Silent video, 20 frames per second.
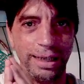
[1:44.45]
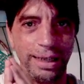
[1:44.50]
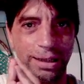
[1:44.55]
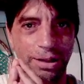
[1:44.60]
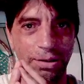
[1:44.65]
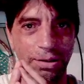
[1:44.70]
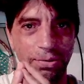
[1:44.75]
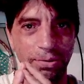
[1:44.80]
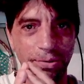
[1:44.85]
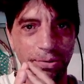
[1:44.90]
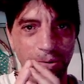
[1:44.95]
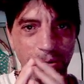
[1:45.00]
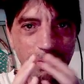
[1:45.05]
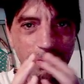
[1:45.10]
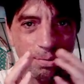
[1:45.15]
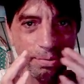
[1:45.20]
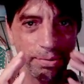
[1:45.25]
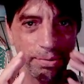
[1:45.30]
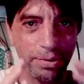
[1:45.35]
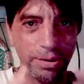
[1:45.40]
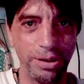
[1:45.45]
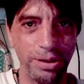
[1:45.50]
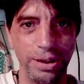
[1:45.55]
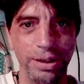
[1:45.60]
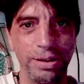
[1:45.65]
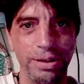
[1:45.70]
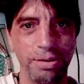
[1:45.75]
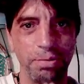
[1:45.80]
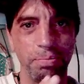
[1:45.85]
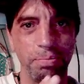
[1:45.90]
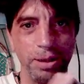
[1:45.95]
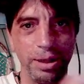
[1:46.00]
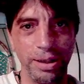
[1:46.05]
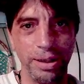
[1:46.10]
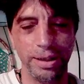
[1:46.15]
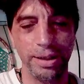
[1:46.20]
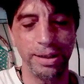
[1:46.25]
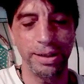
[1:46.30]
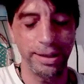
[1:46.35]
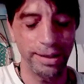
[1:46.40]
new things,
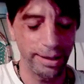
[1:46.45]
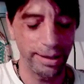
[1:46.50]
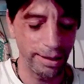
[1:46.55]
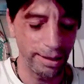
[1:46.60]
beginning